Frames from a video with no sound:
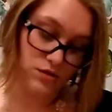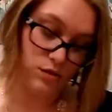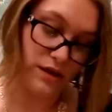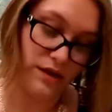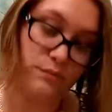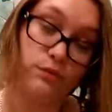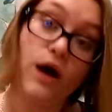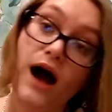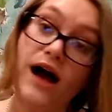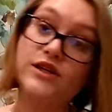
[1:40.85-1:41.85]
toilet
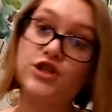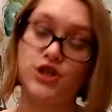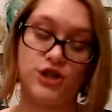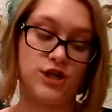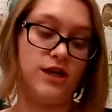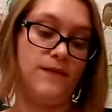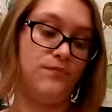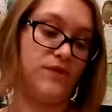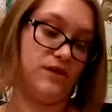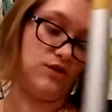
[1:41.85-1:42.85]
brush
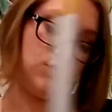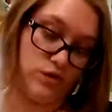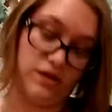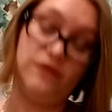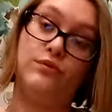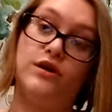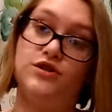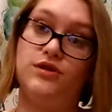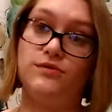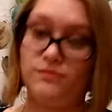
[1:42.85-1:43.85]
and the toilet brush
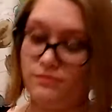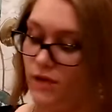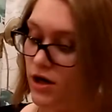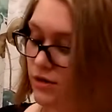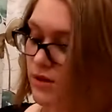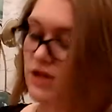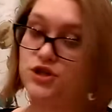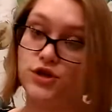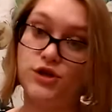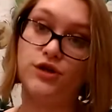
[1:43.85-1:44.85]
or
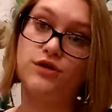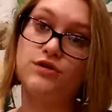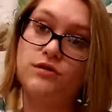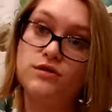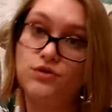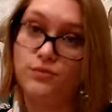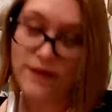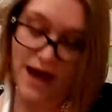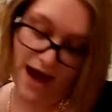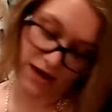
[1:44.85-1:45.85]
plunger to
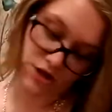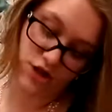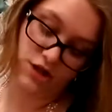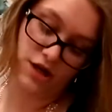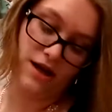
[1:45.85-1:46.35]
match.